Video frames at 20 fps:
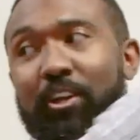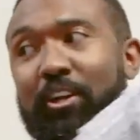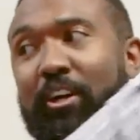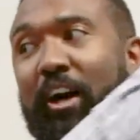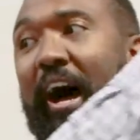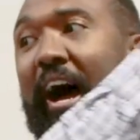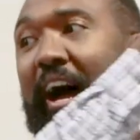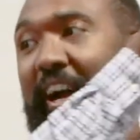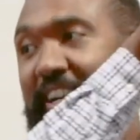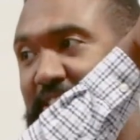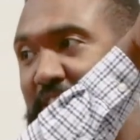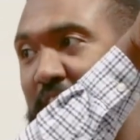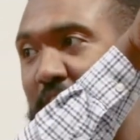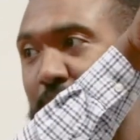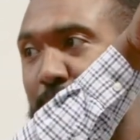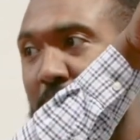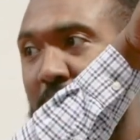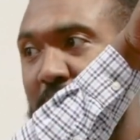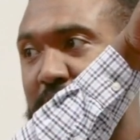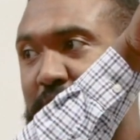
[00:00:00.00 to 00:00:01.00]
high tongue
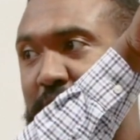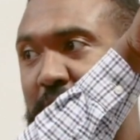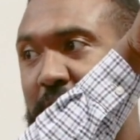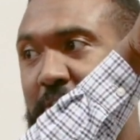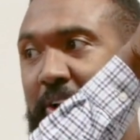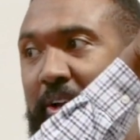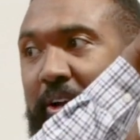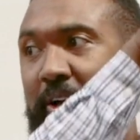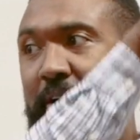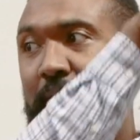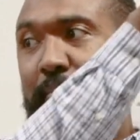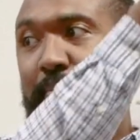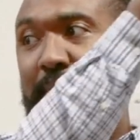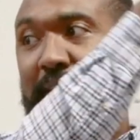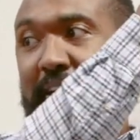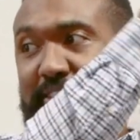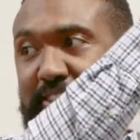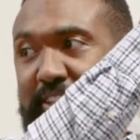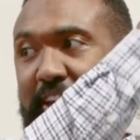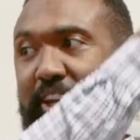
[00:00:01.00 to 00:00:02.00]
posture
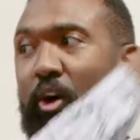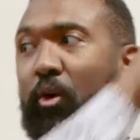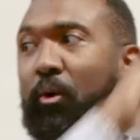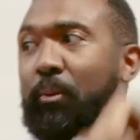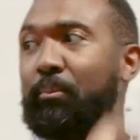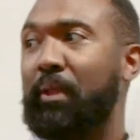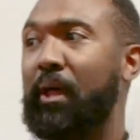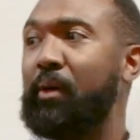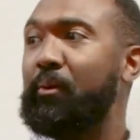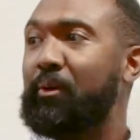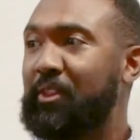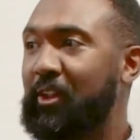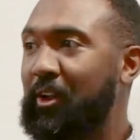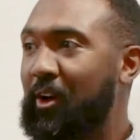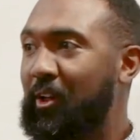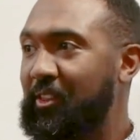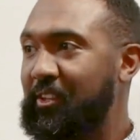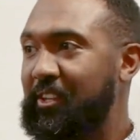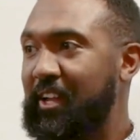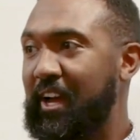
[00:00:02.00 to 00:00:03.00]
because they go and play with it
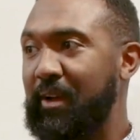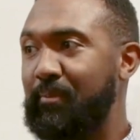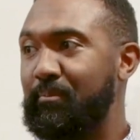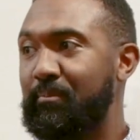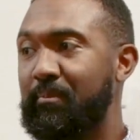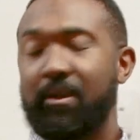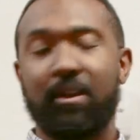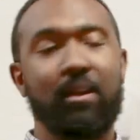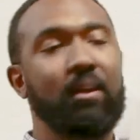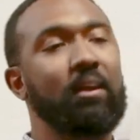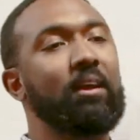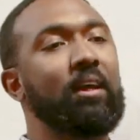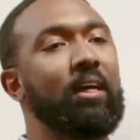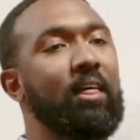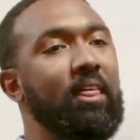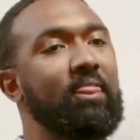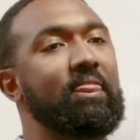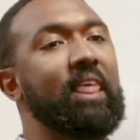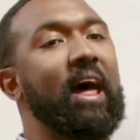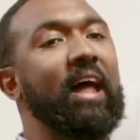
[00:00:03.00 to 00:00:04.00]
all the time.
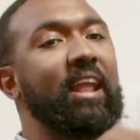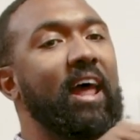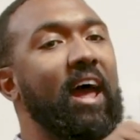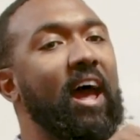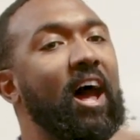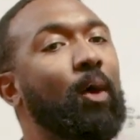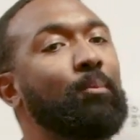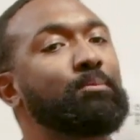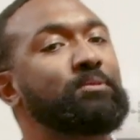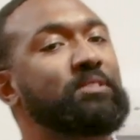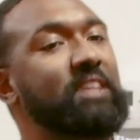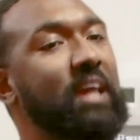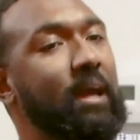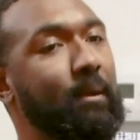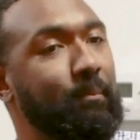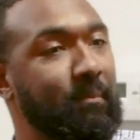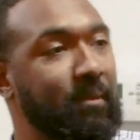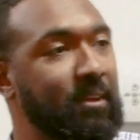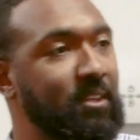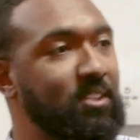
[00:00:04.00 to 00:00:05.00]
That helps
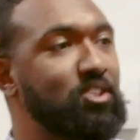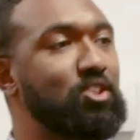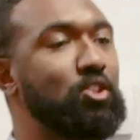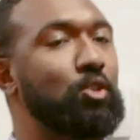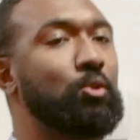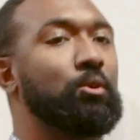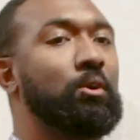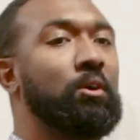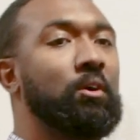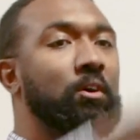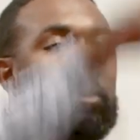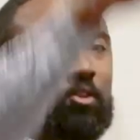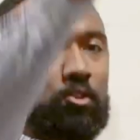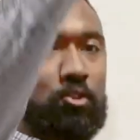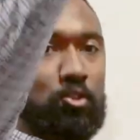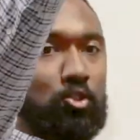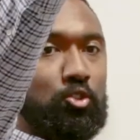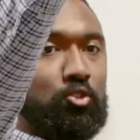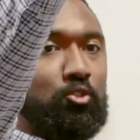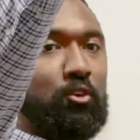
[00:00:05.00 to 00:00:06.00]
them to
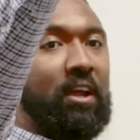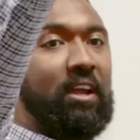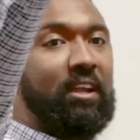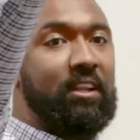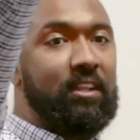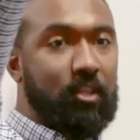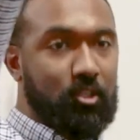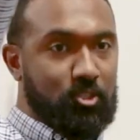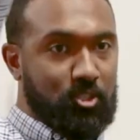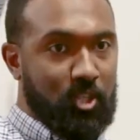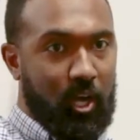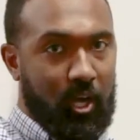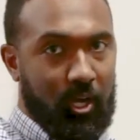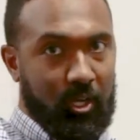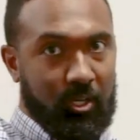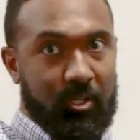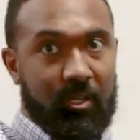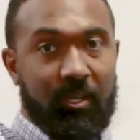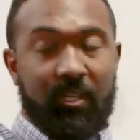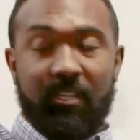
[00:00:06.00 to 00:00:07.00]
train their
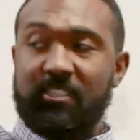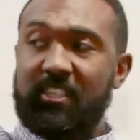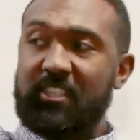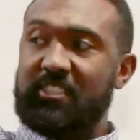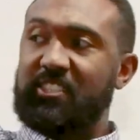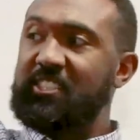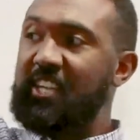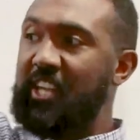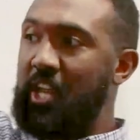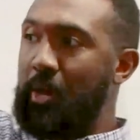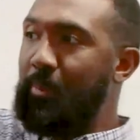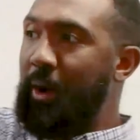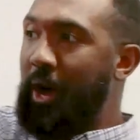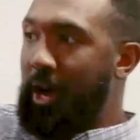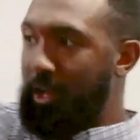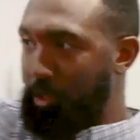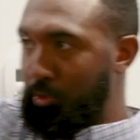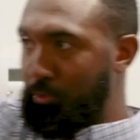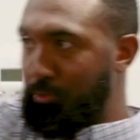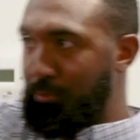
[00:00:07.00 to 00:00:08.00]
tongue to sit up
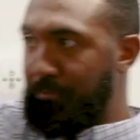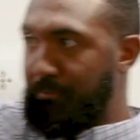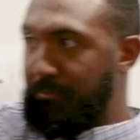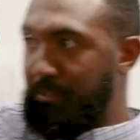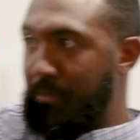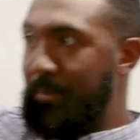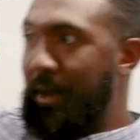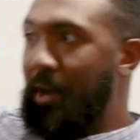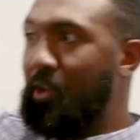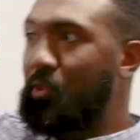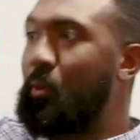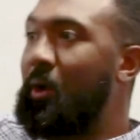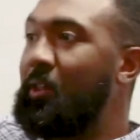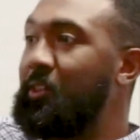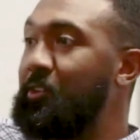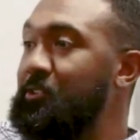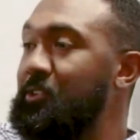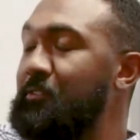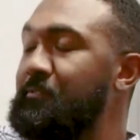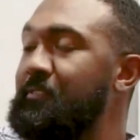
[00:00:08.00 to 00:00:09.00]
on the roof of the mouth while
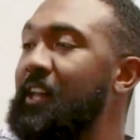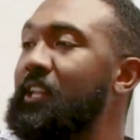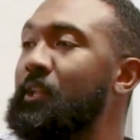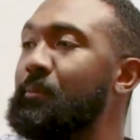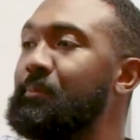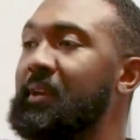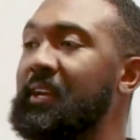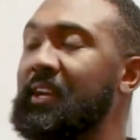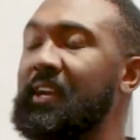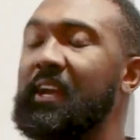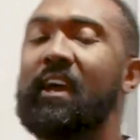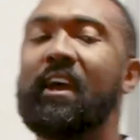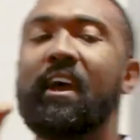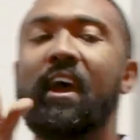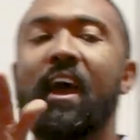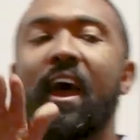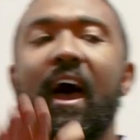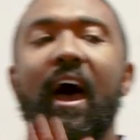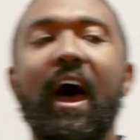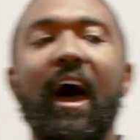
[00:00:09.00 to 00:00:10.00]
they're developing.
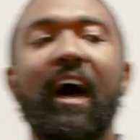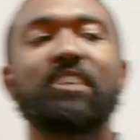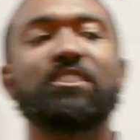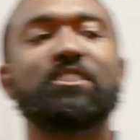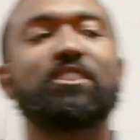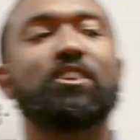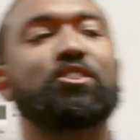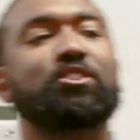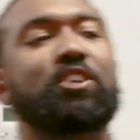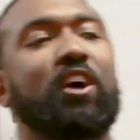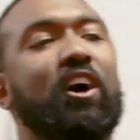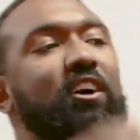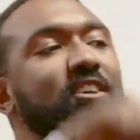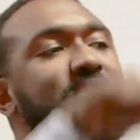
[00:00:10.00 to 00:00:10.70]
As their tongue